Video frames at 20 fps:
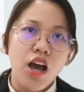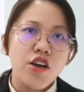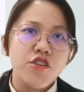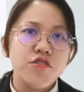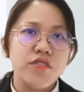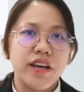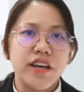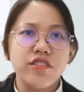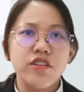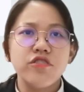
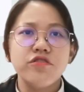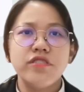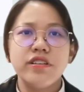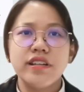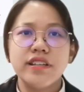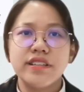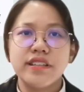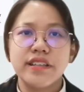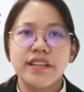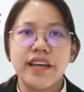You cannot
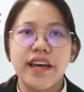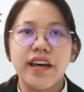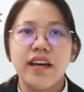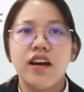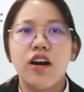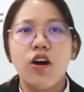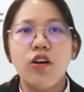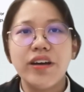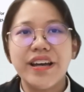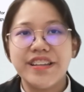really
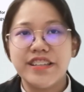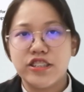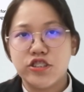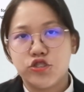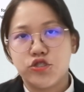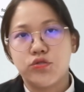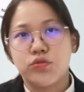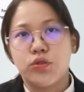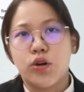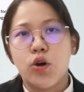litigate on an
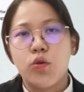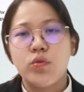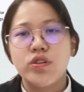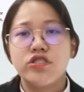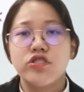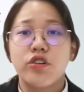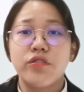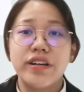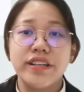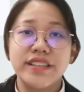issue
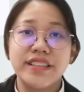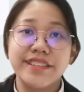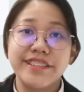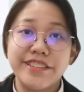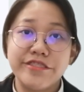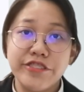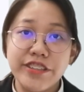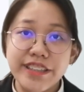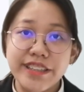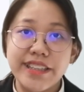which already
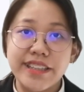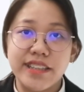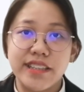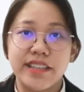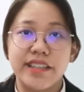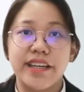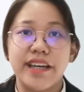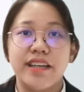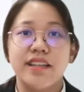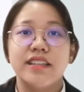
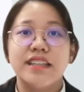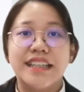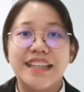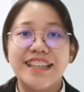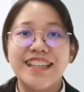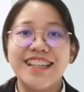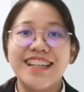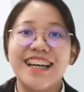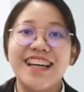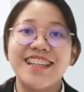litigated
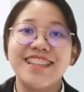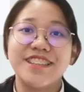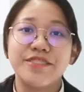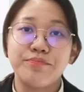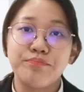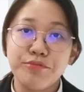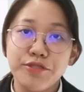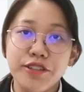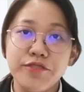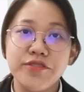in a
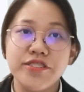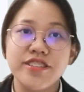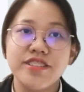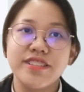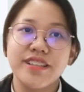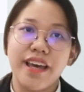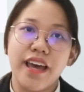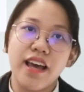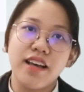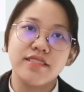previous
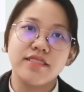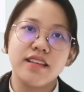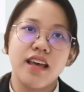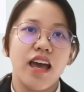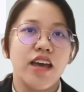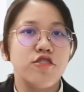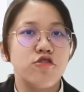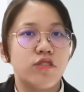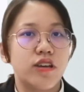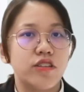case,
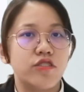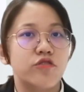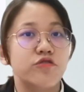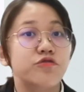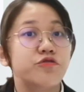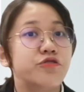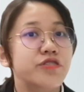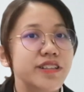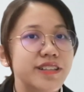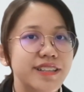and you cannot
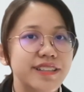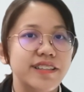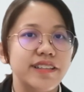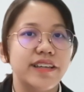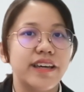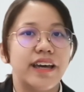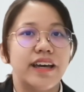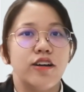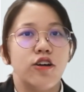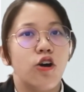really
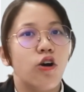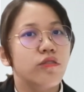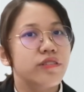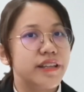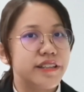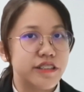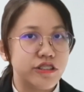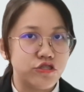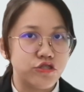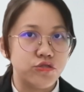litigate on
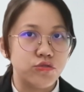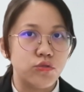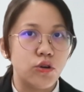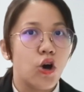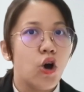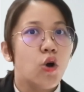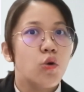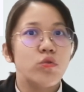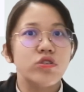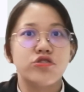an issue
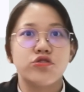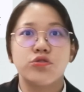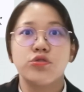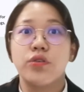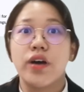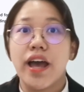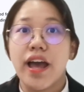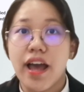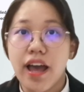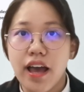which
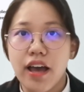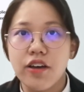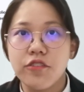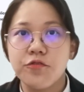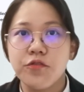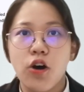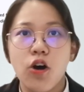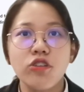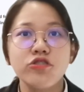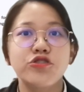could
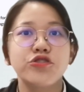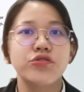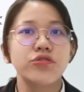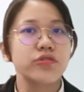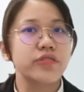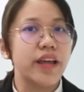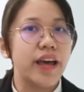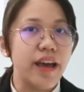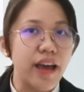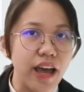have or
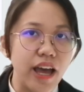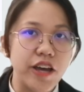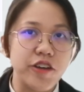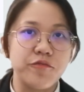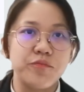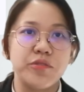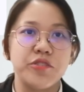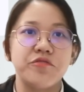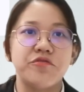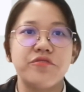should
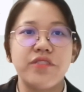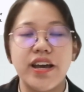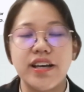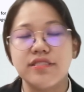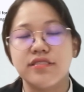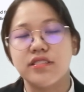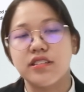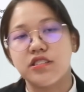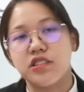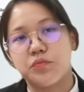have been
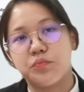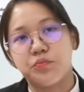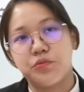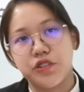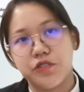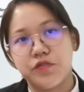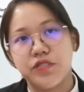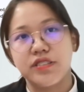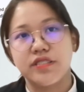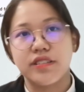raised in the
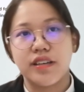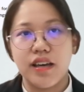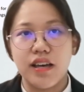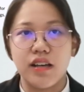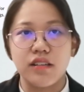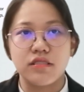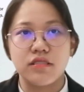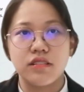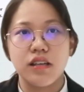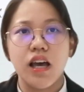previous
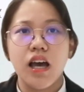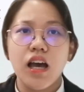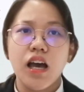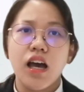case.